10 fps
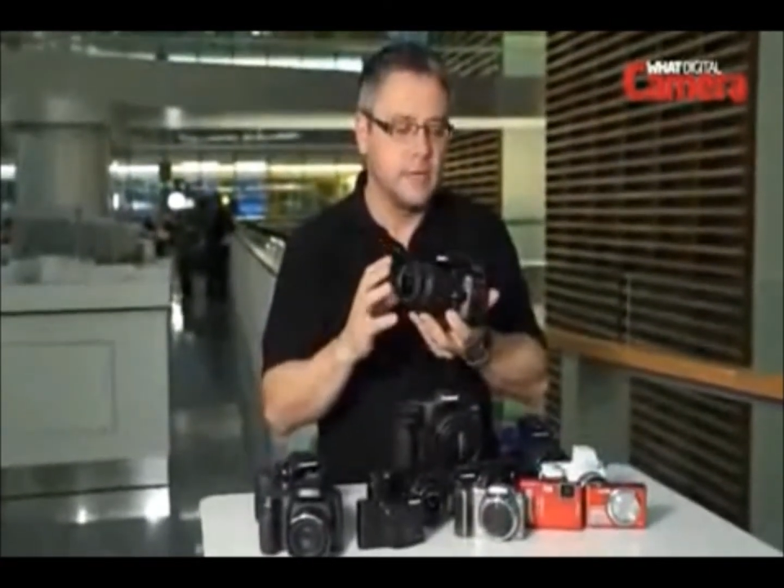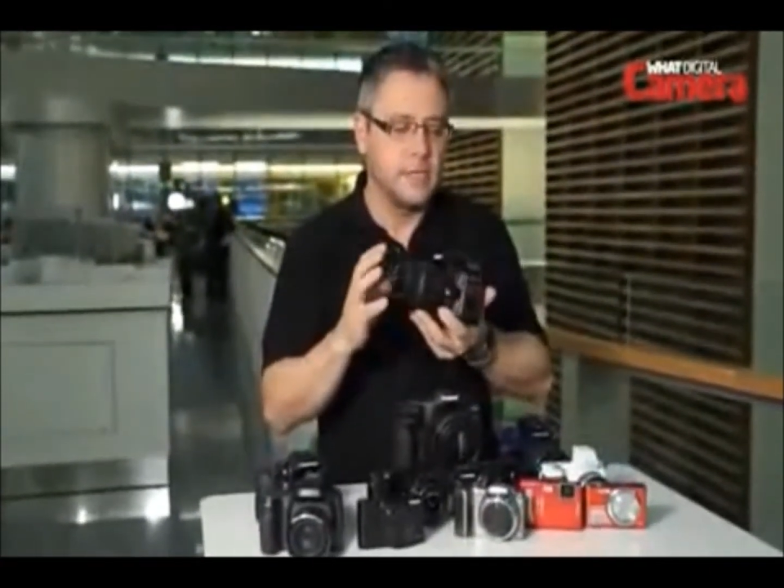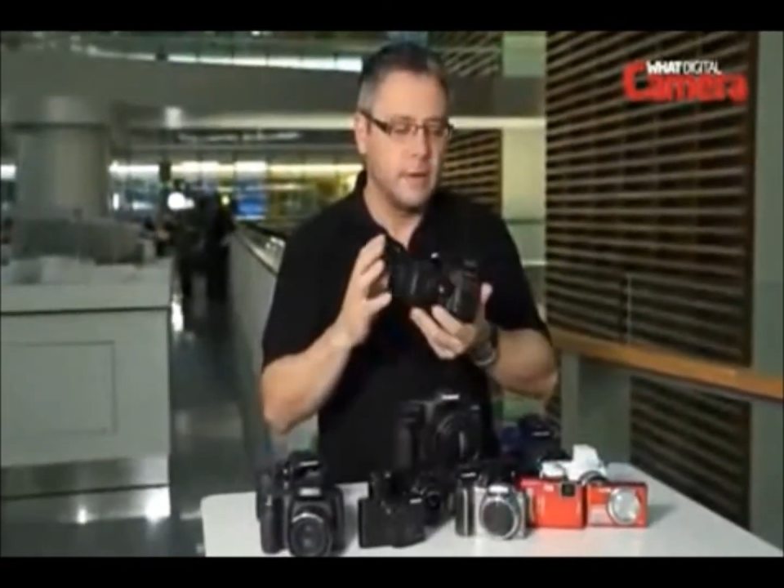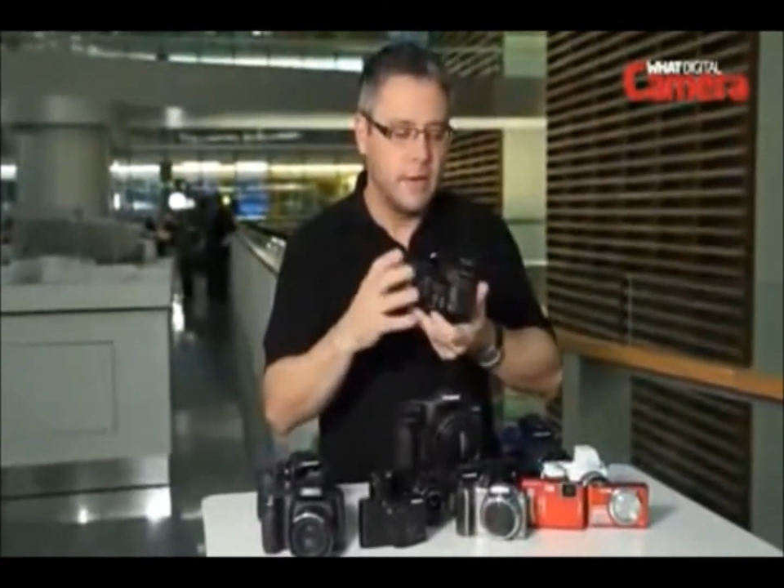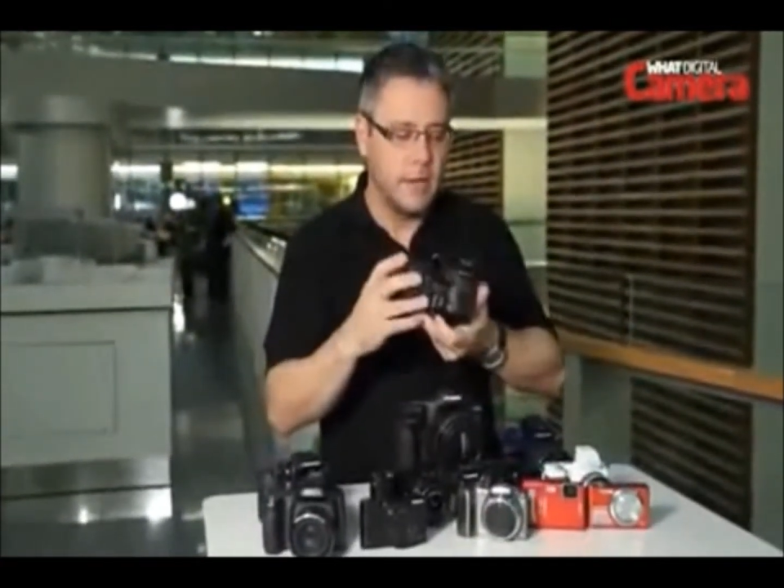
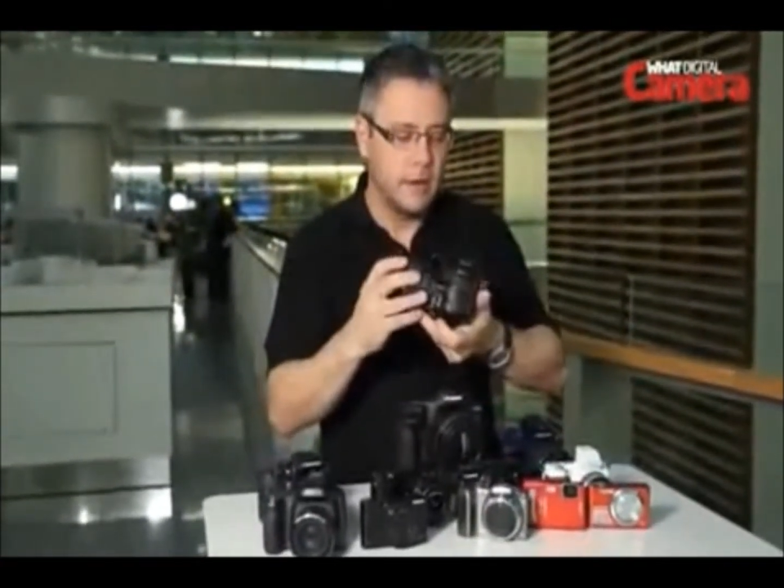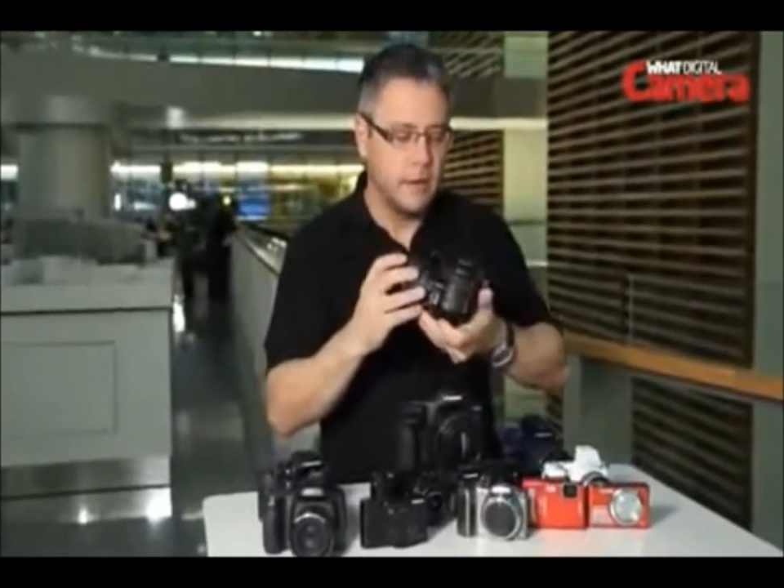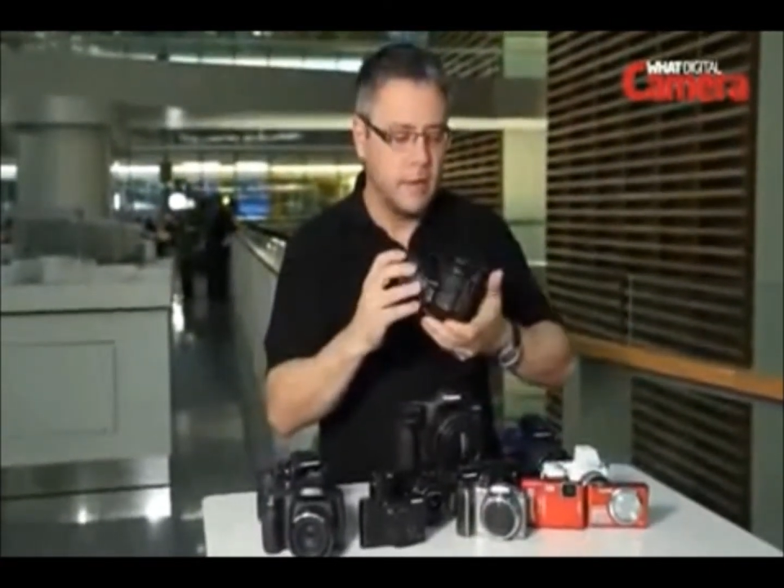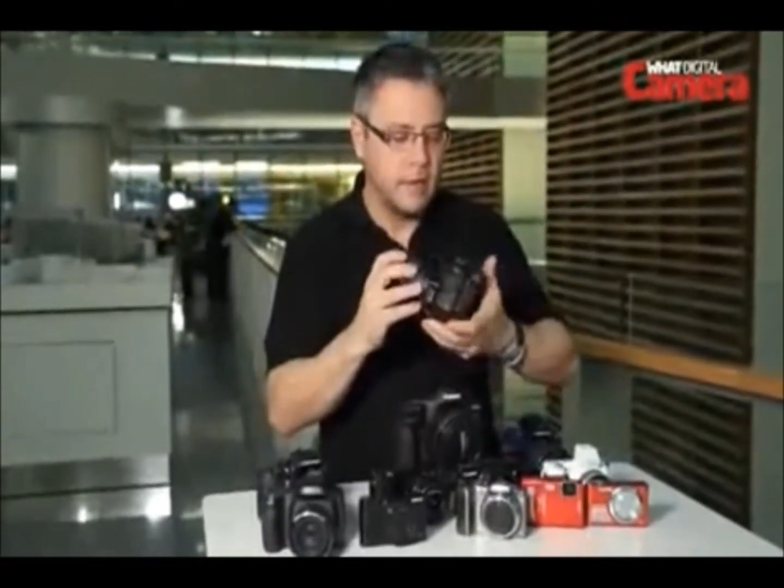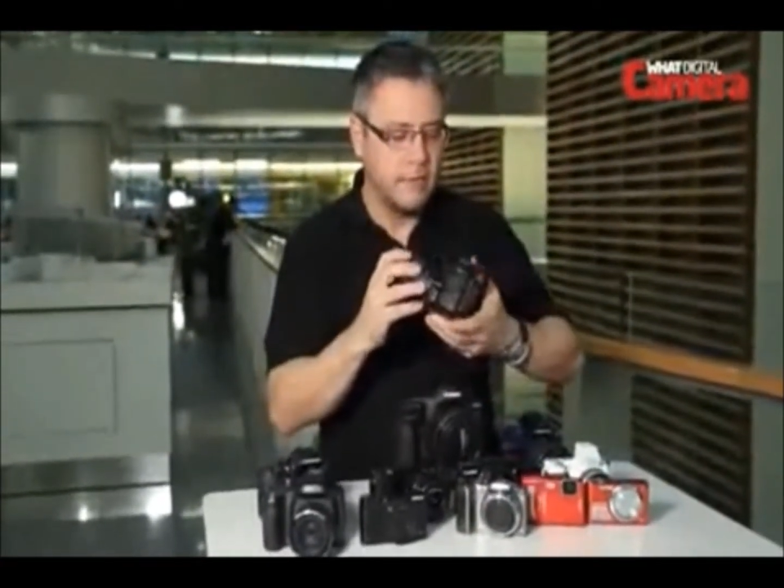Sony
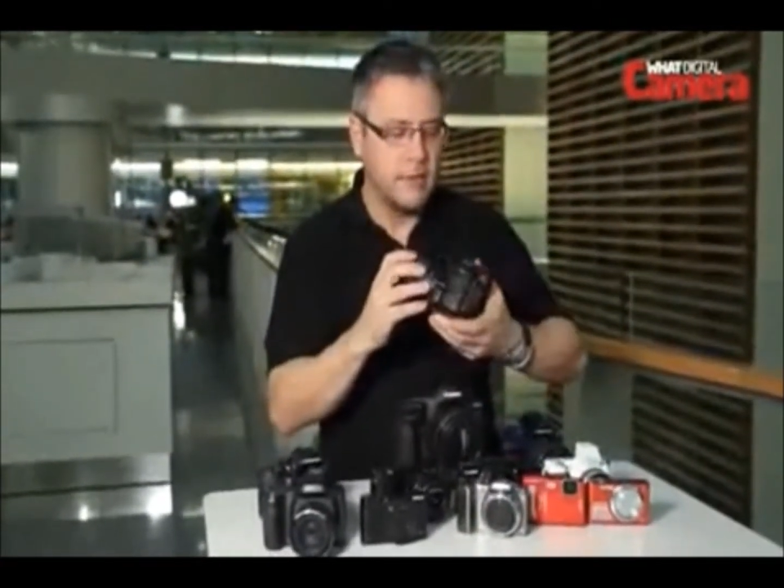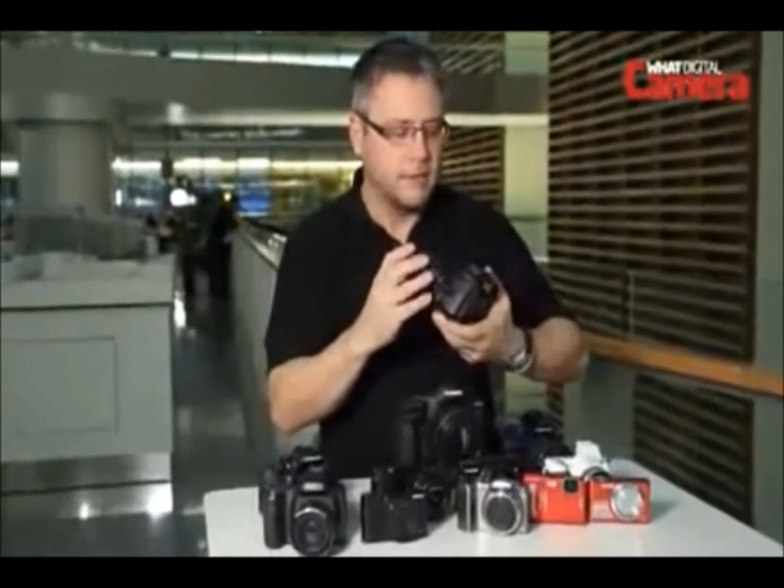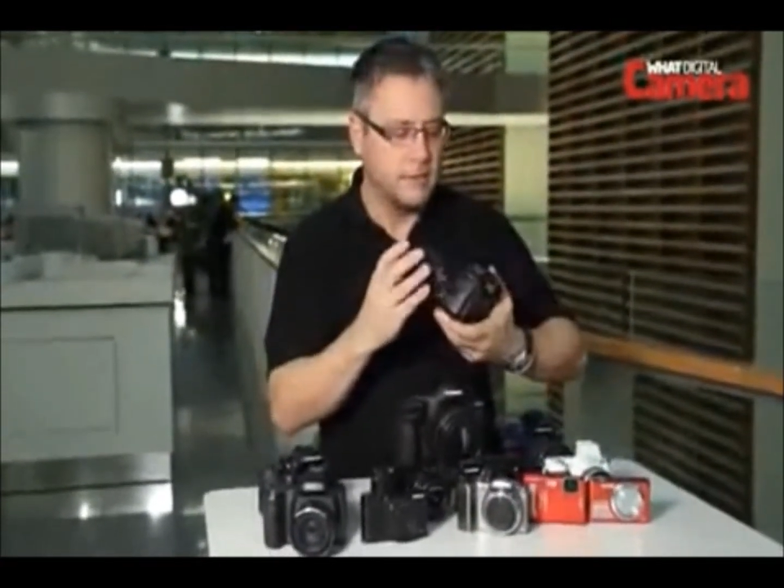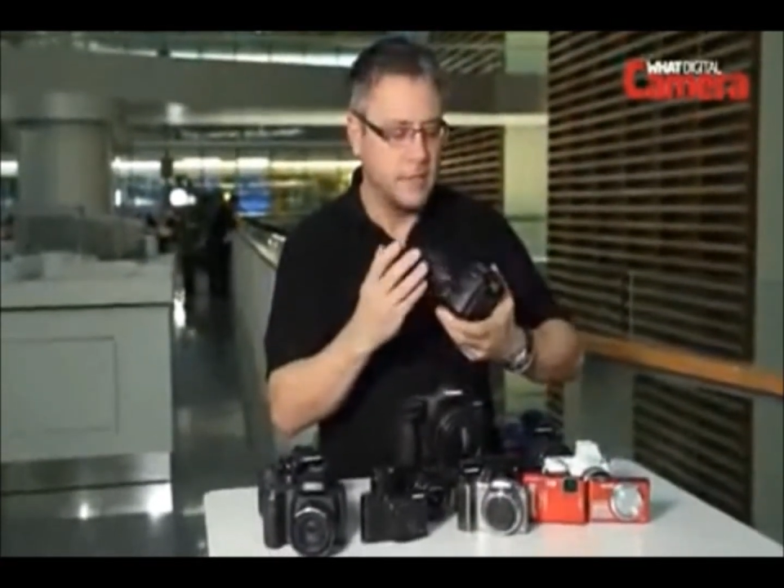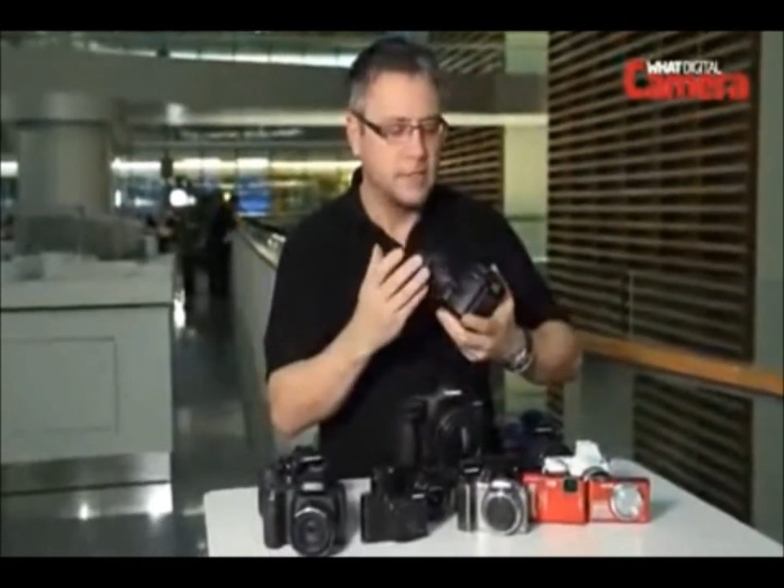are the
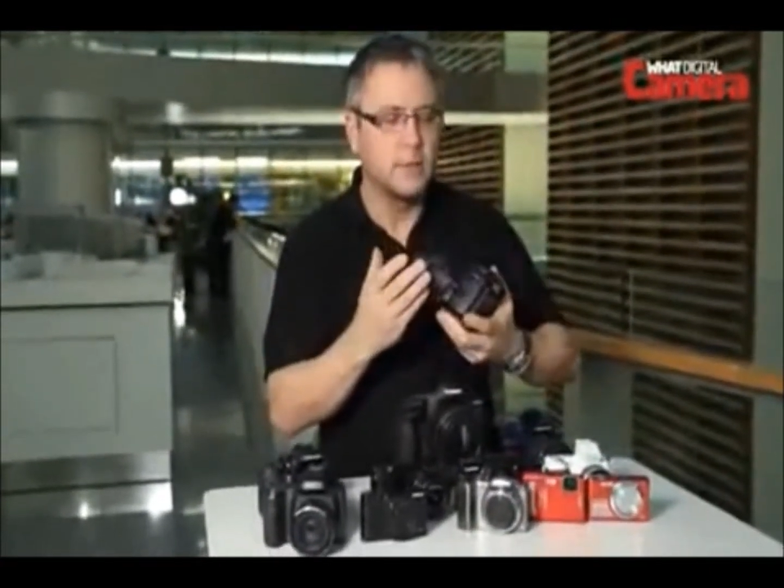inventors of this,